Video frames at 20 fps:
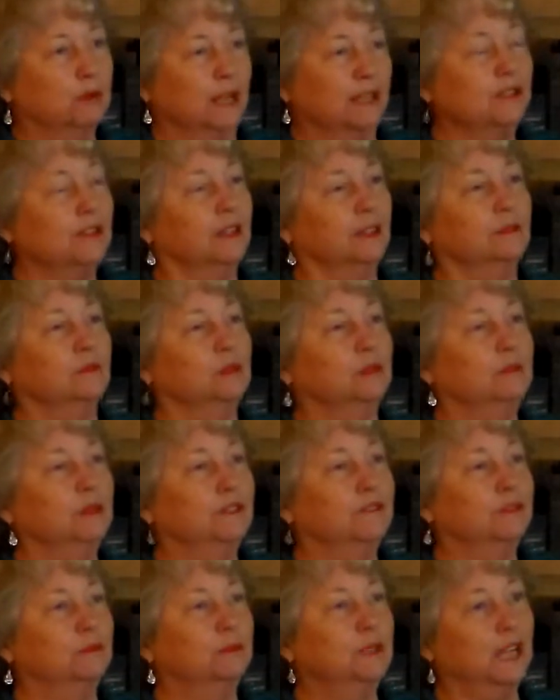a president would
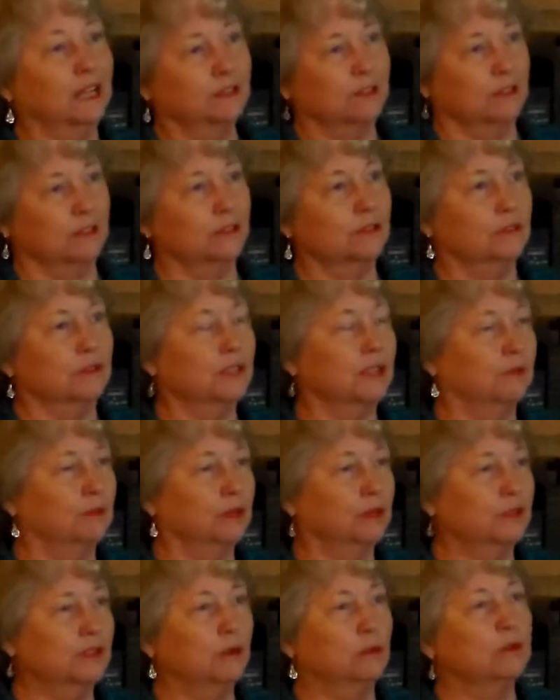be from Texas or
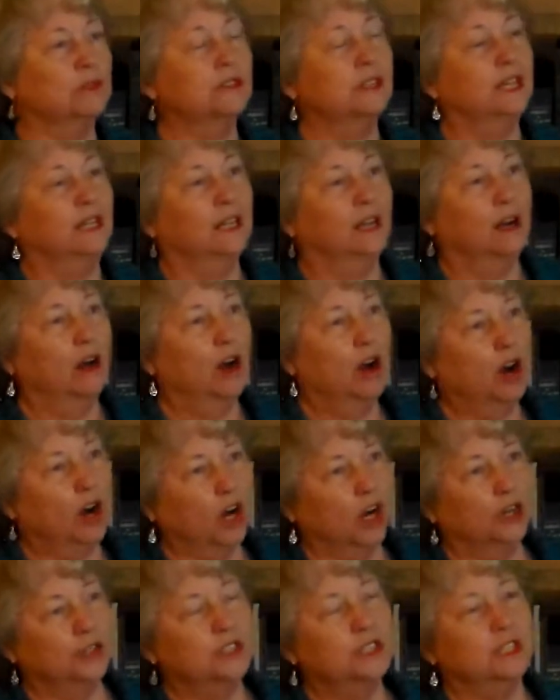somewhere. So it was
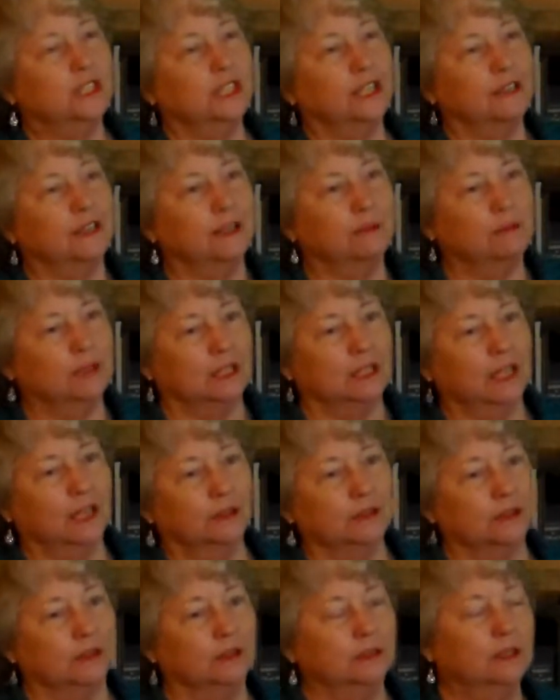hard to get them
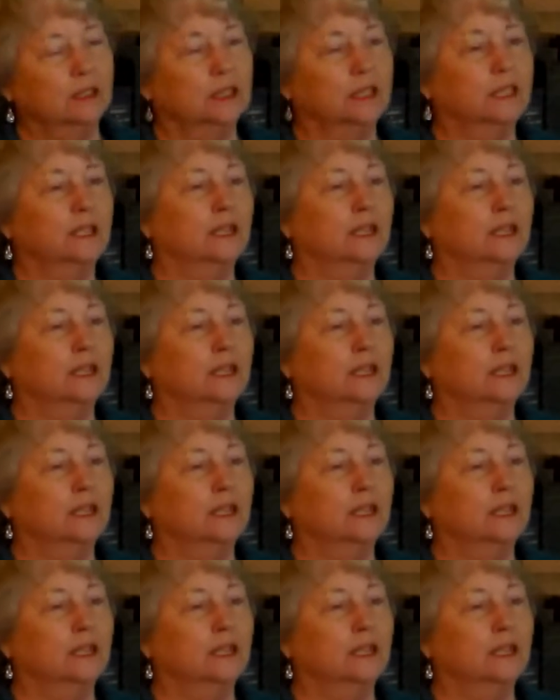together.